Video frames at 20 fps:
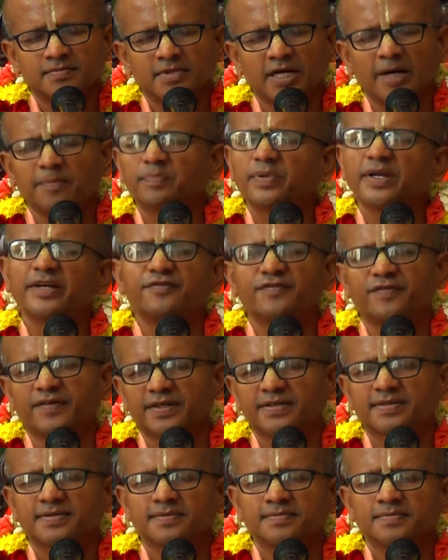Complete
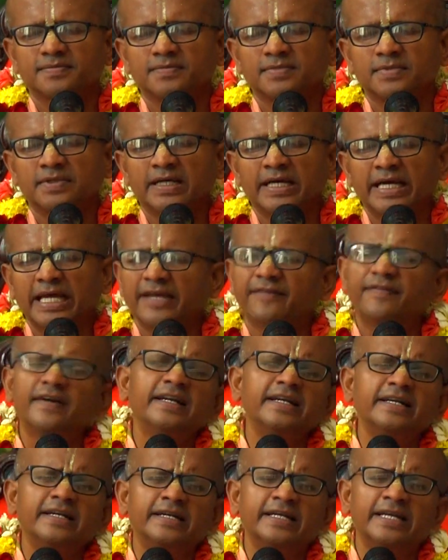faith.
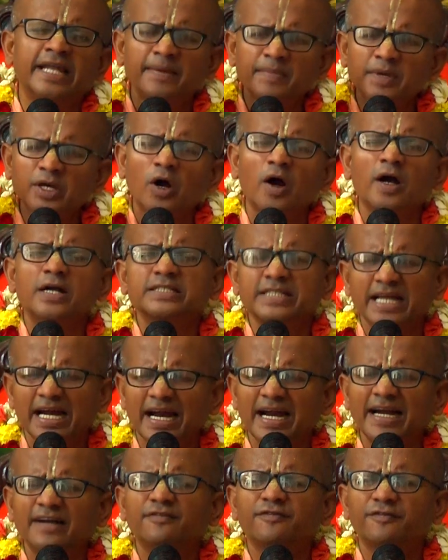Even demigods
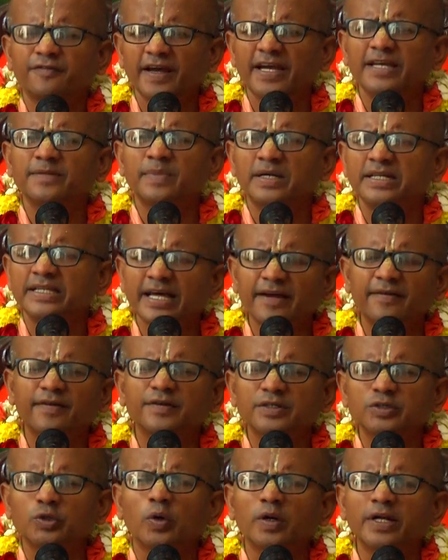had faith, but there
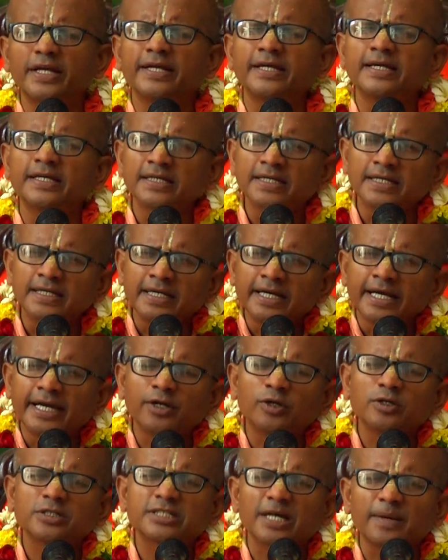was only,
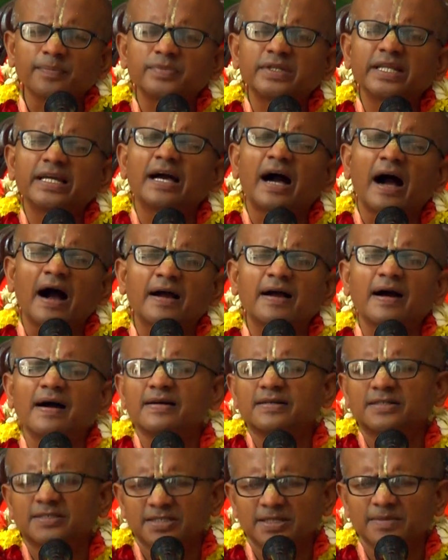you know, something,
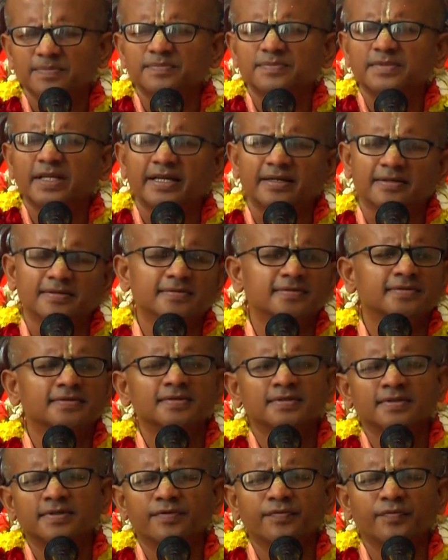akanksha, something
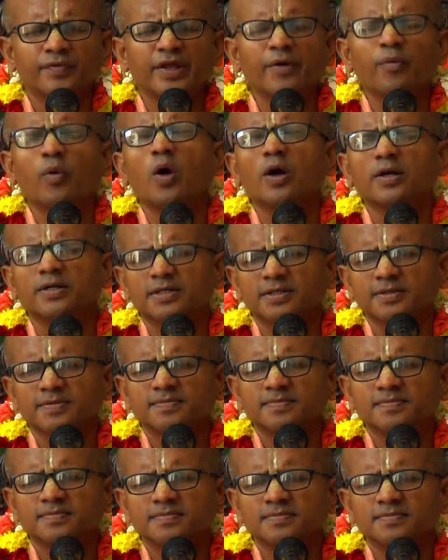they want.
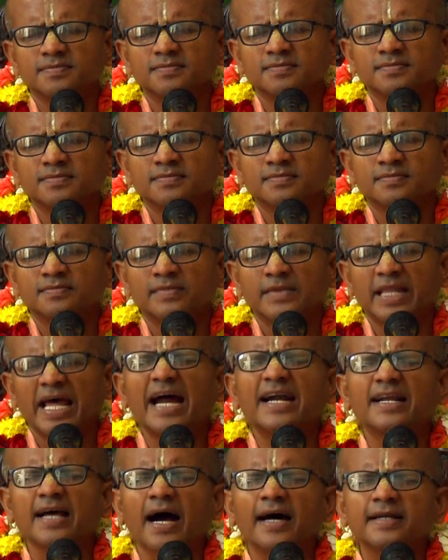They
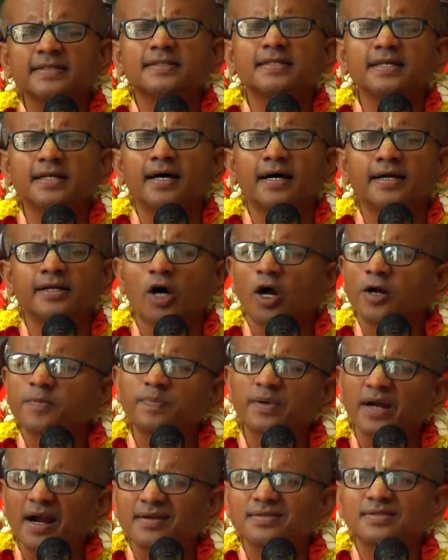had arthana,
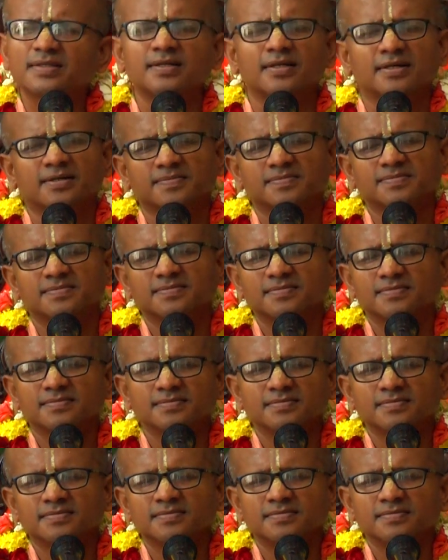not prarthana.
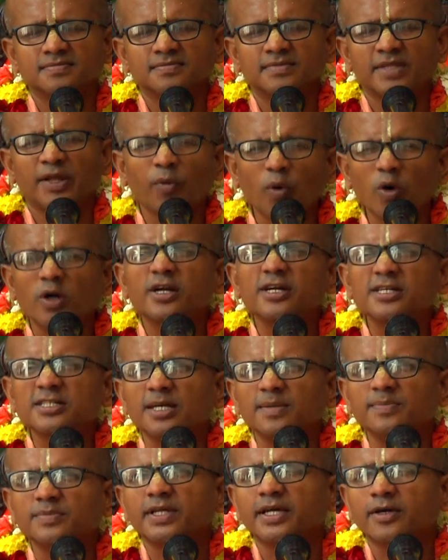They wanted
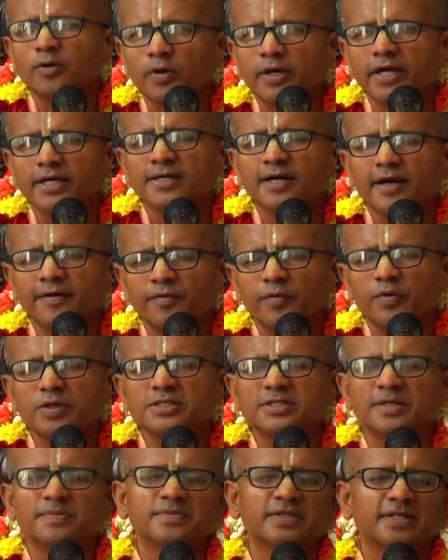something, okay, I want
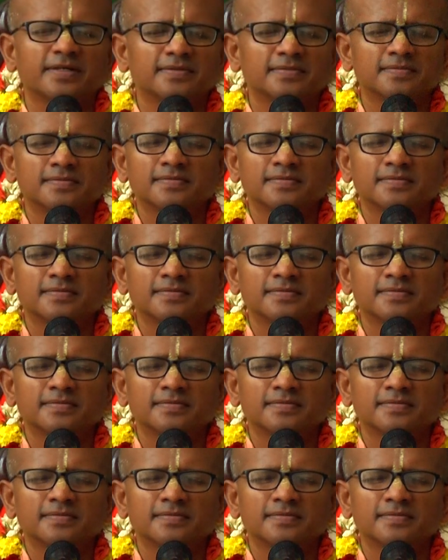something.